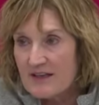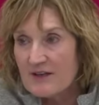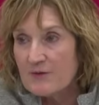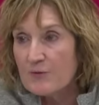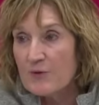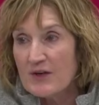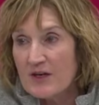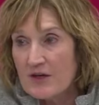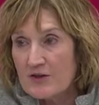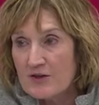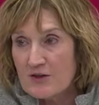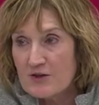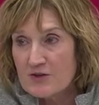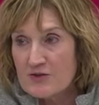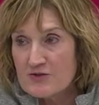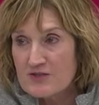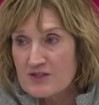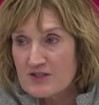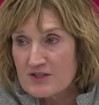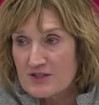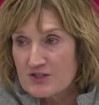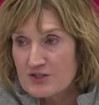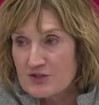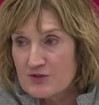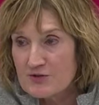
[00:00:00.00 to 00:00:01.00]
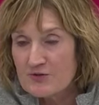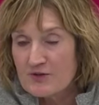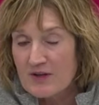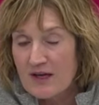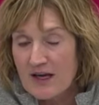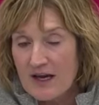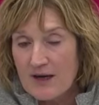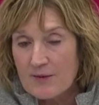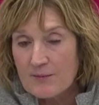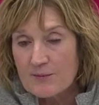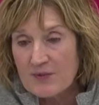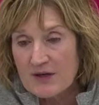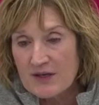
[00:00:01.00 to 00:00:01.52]
And we don't know who's going to shoot
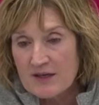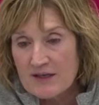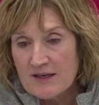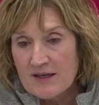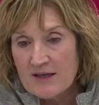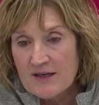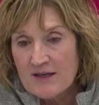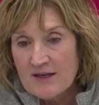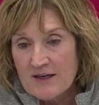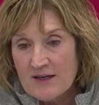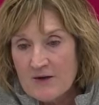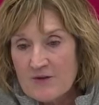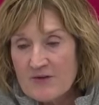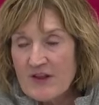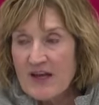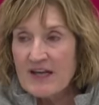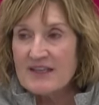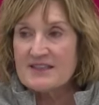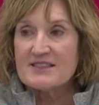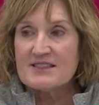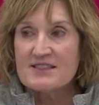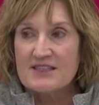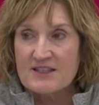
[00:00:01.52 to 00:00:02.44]
that, but that's